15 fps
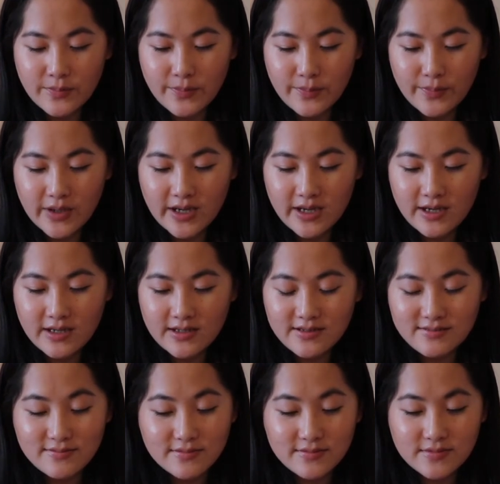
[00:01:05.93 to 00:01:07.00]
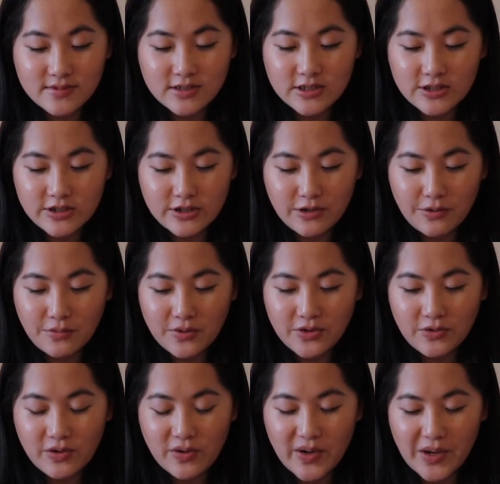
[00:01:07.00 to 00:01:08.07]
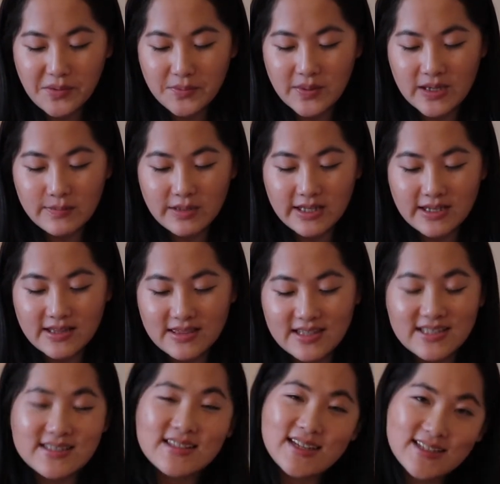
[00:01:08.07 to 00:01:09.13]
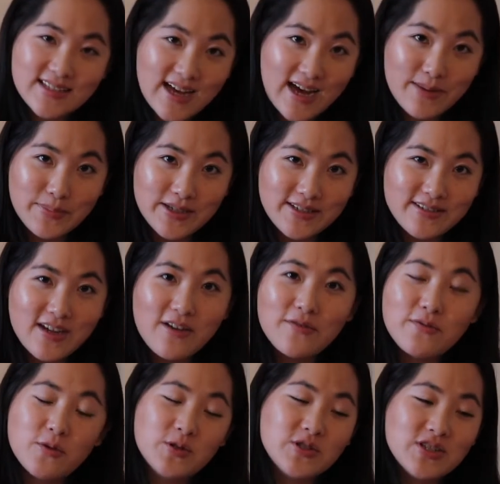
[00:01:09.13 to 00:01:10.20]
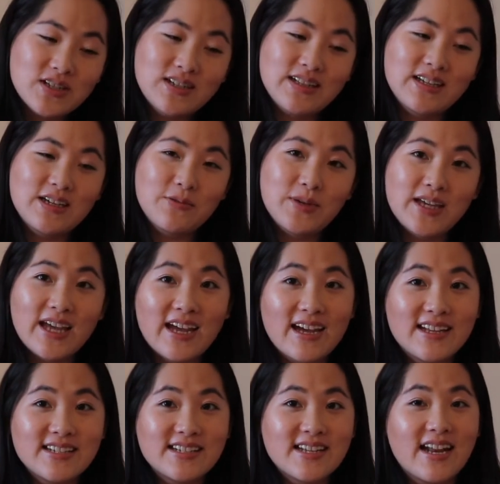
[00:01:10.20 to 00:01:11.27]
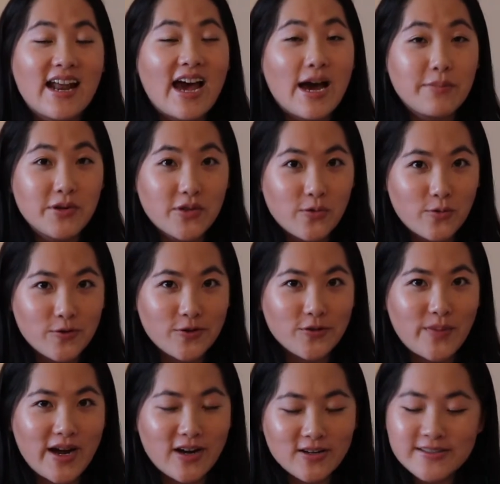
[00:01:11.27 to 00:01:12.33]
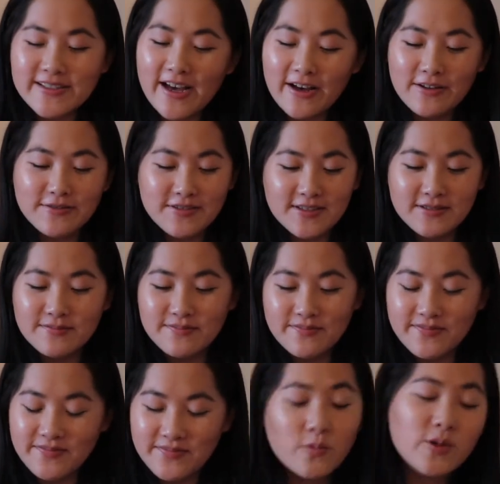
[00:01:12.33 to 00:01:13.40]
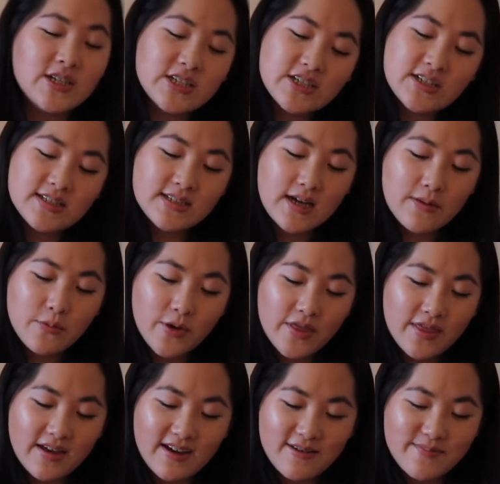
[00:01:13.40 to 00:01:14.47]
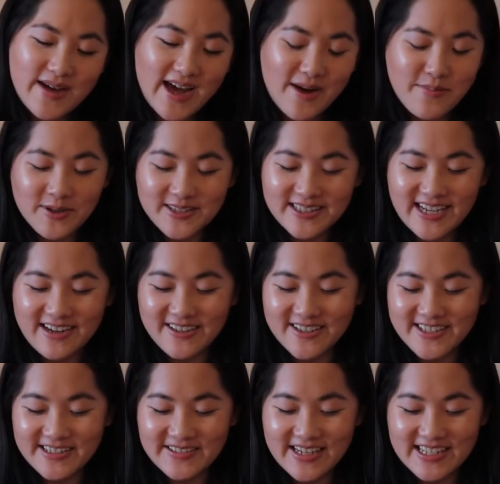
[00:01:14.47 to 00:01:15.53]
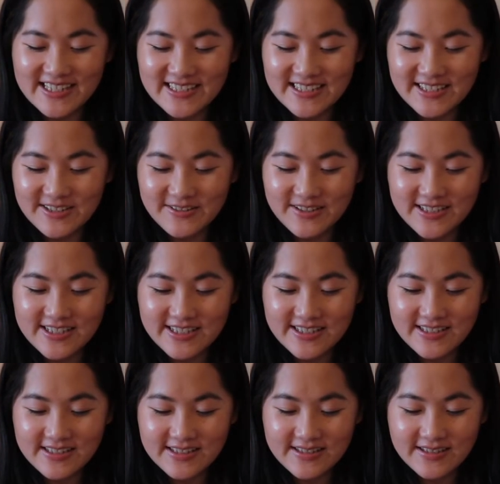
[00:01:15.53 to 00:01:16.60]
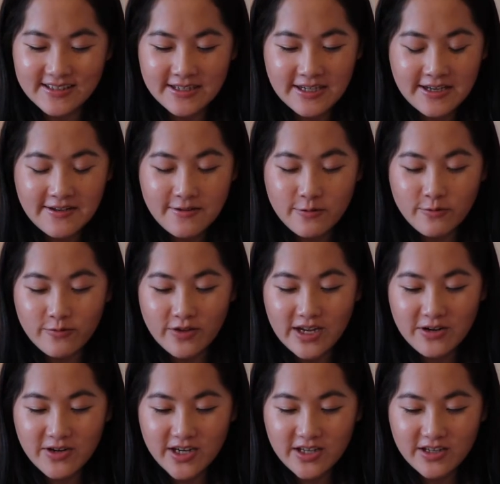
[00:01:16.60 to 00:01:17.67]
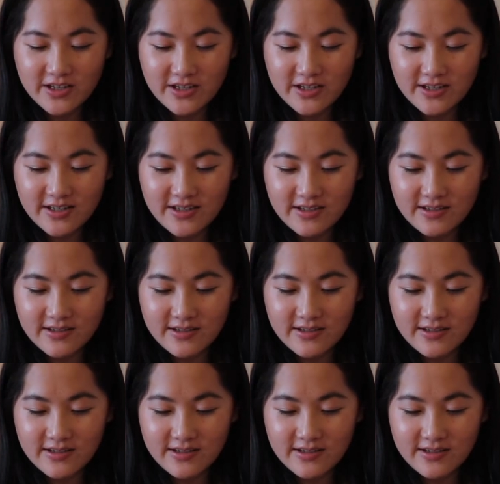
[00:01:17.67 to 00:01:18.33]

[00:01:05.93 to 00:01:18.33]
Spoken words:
but you know, when you go out in public, these things happen. Unfortunately, we can't inhabit the world by ourselves. We took some with apple cider donuts too, which is very good.